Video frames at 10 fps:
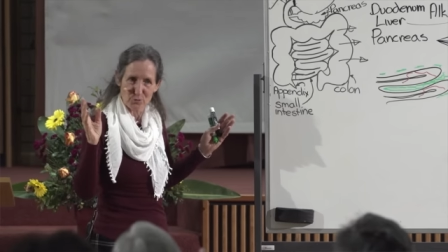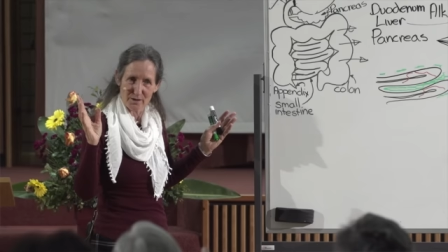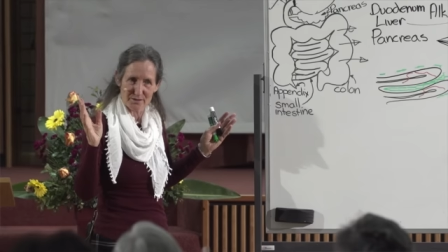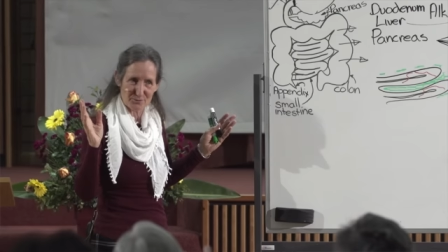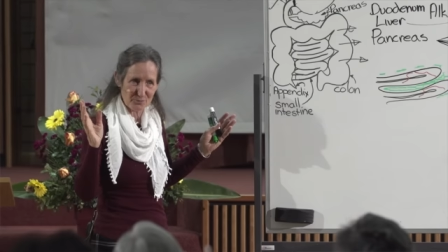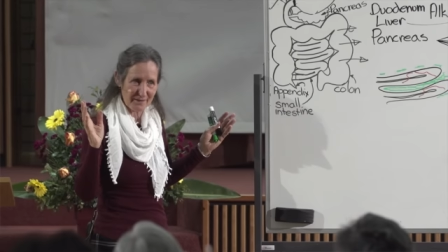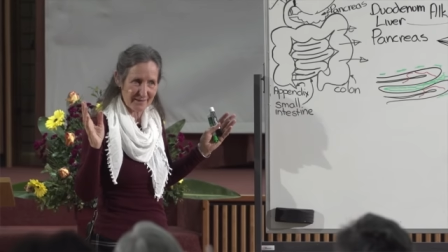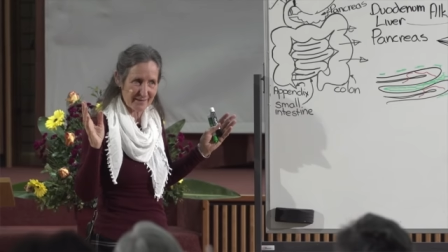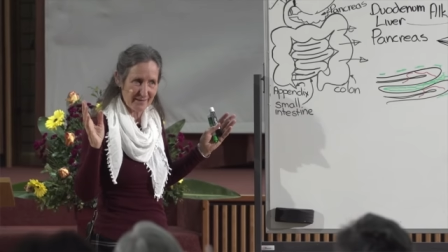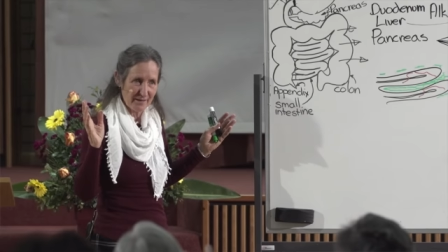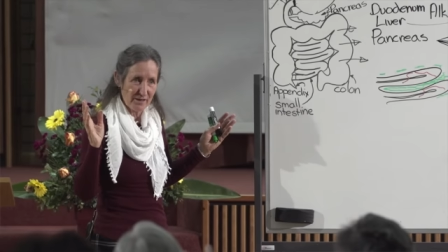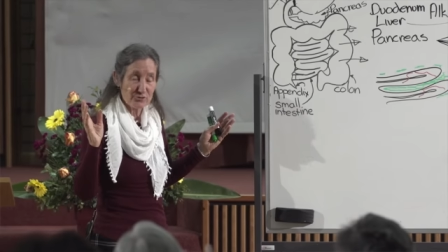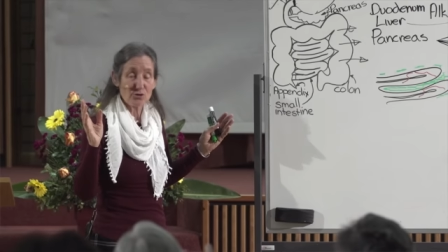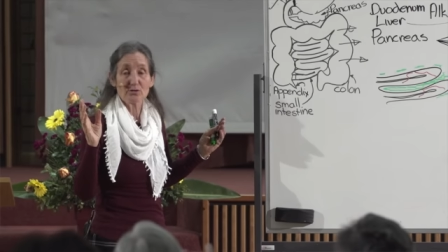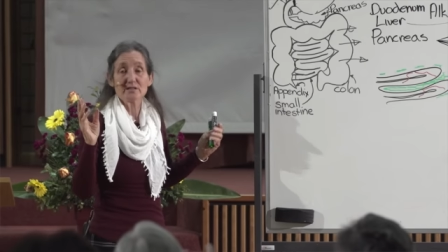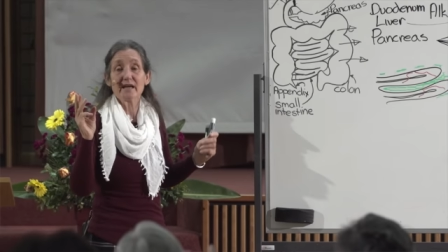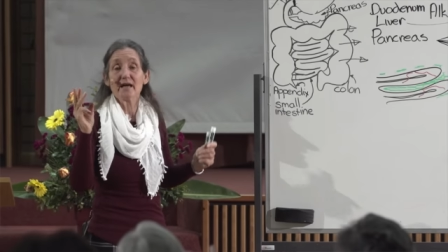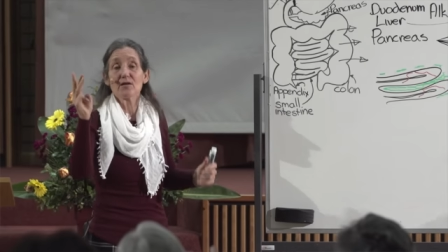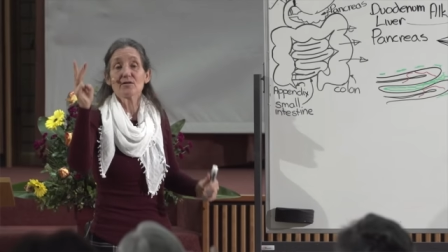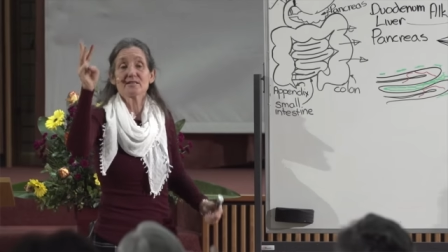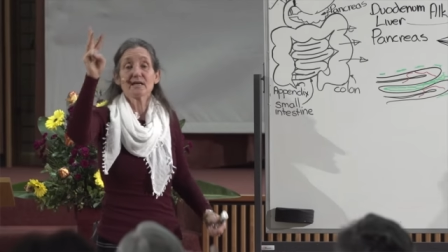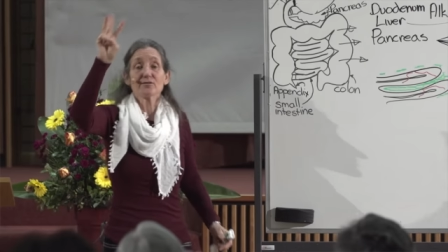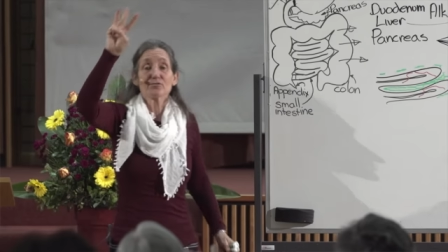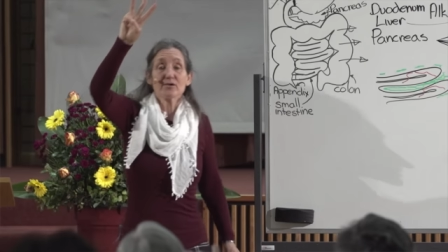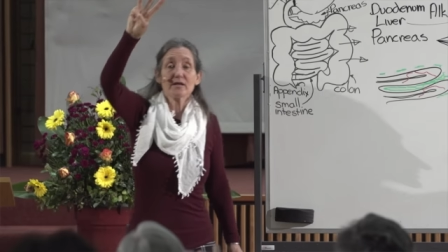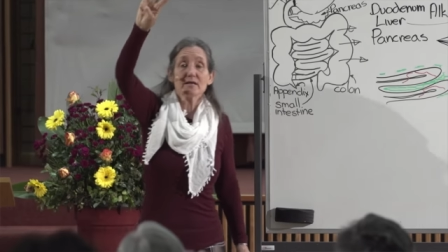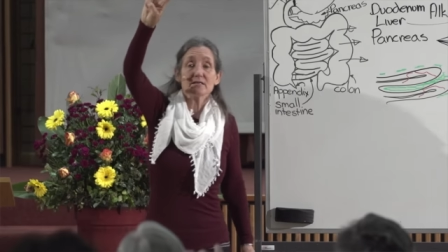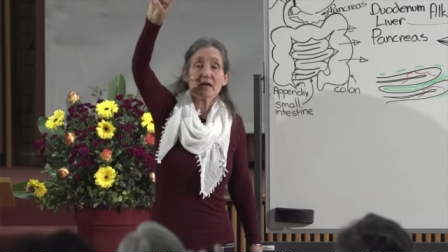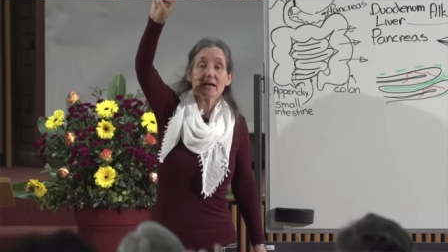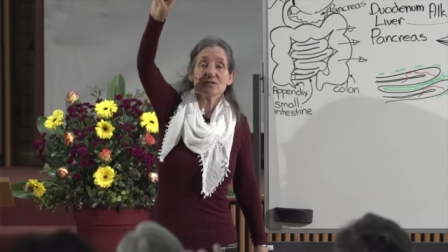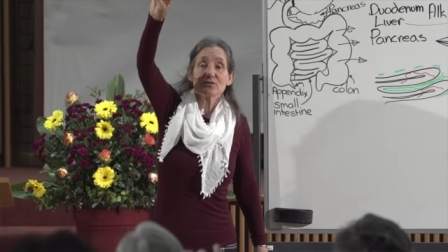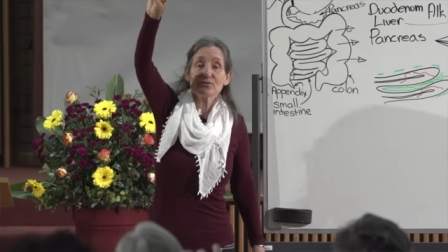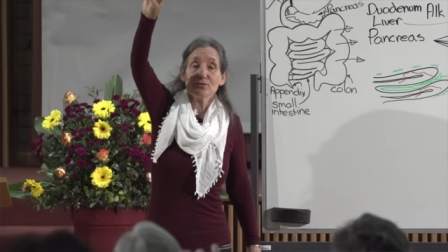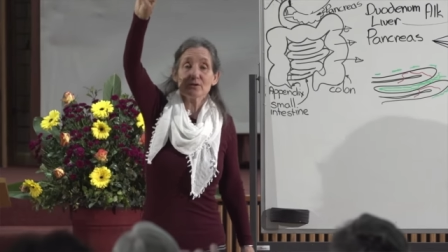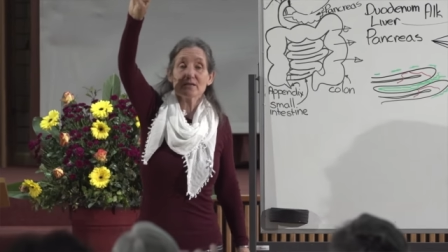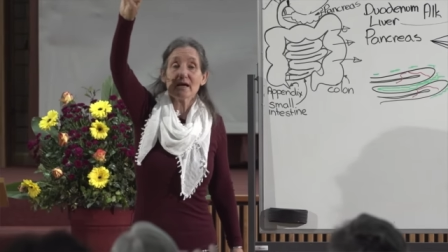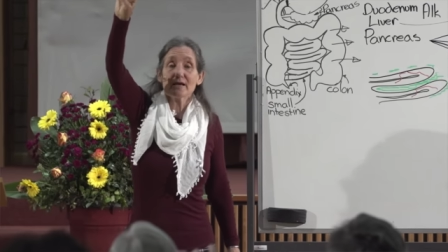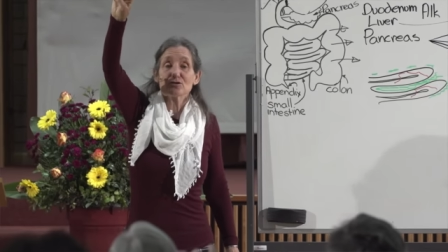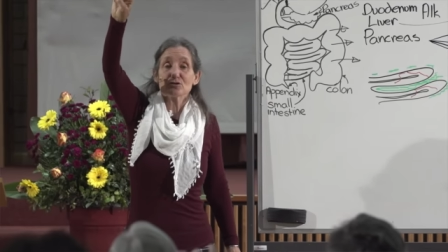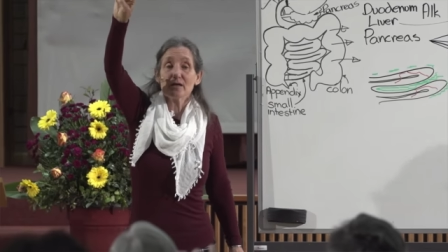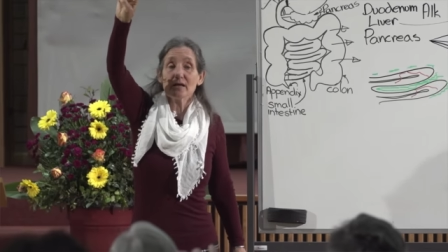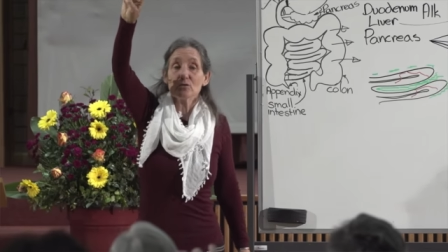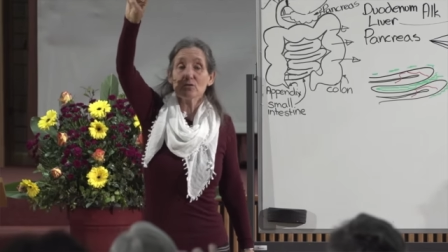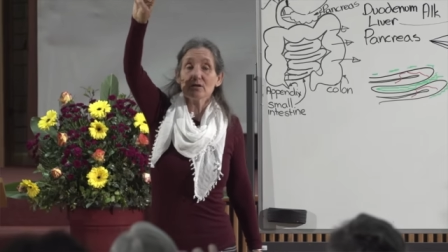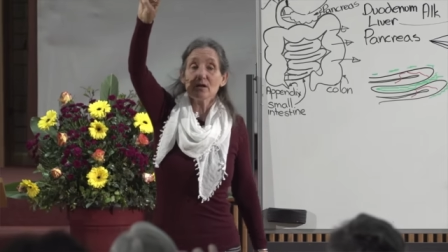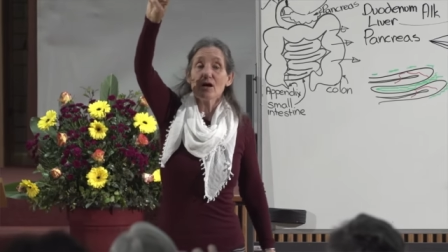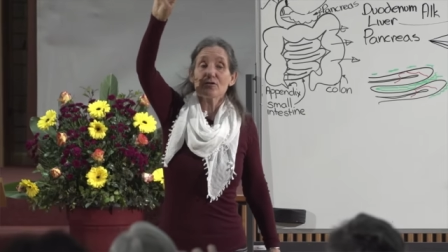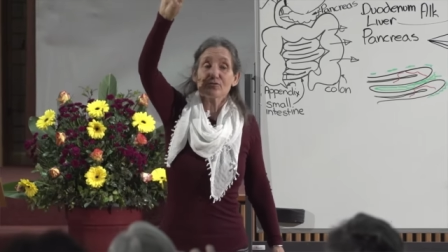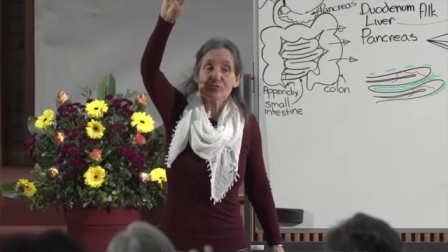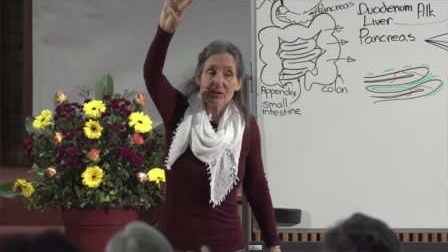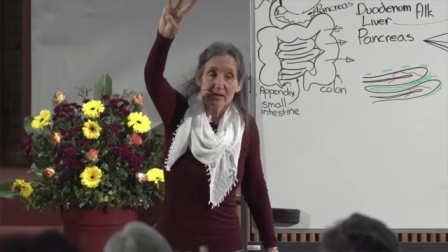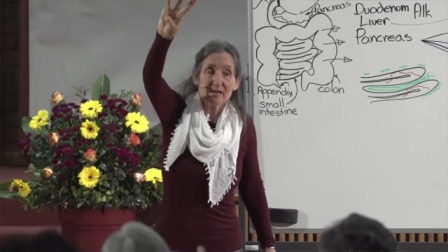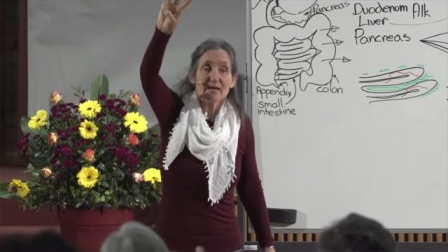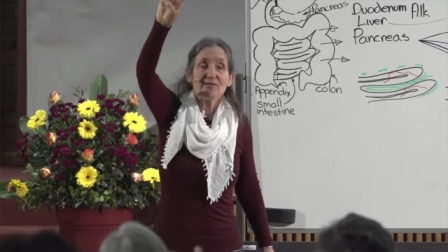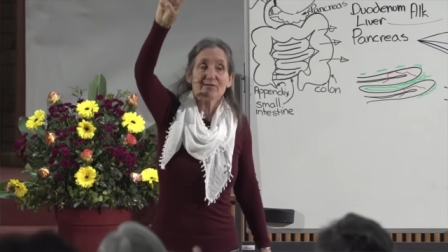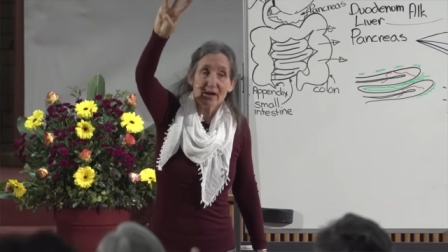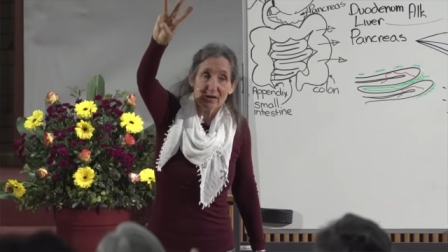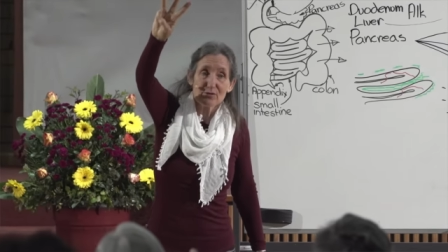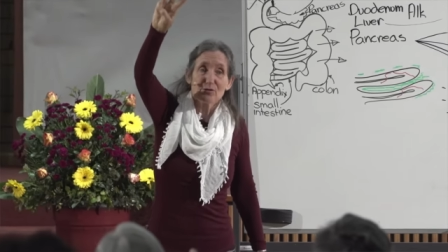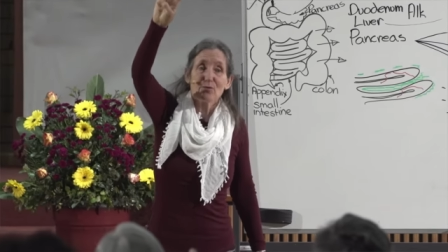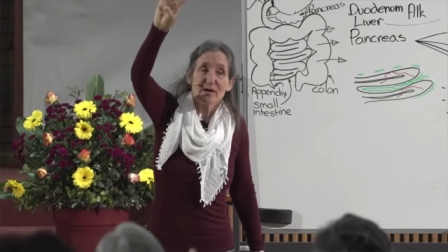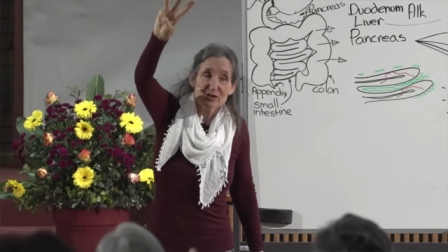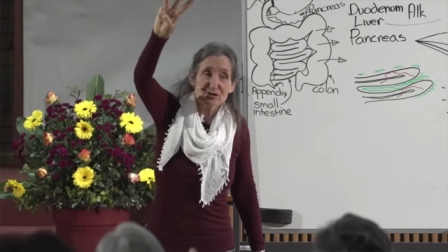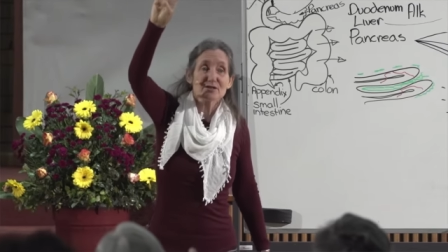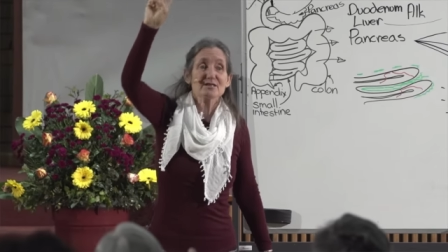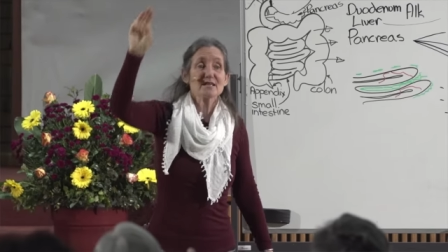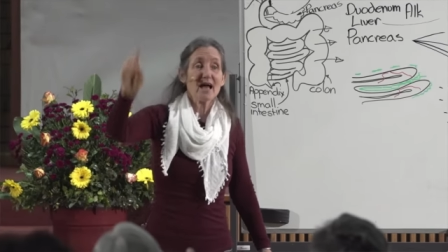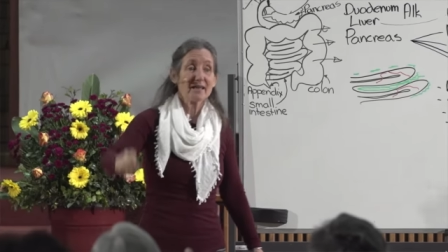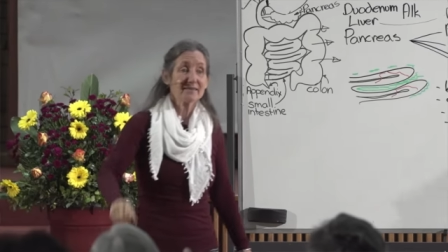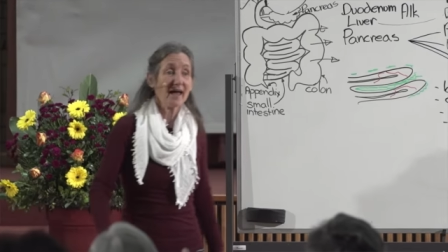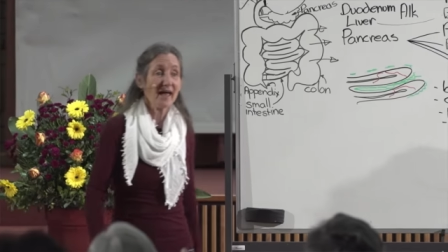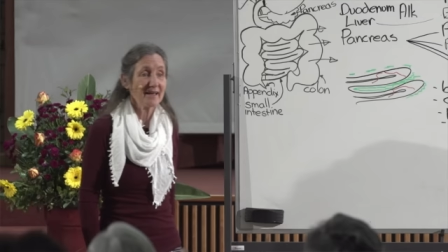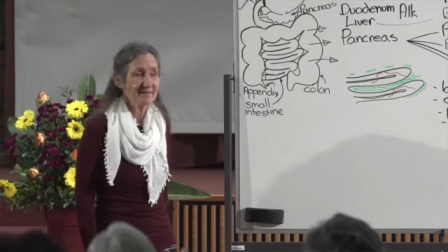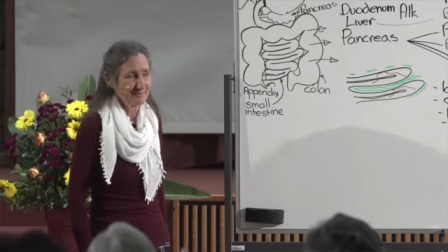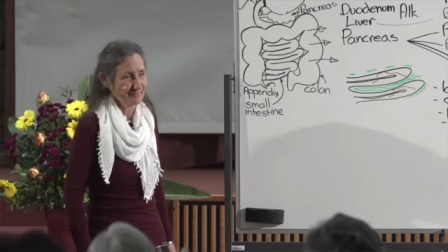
twice a week? Dr. Kellogg said three intakes of food a day should equal three evacuations a day.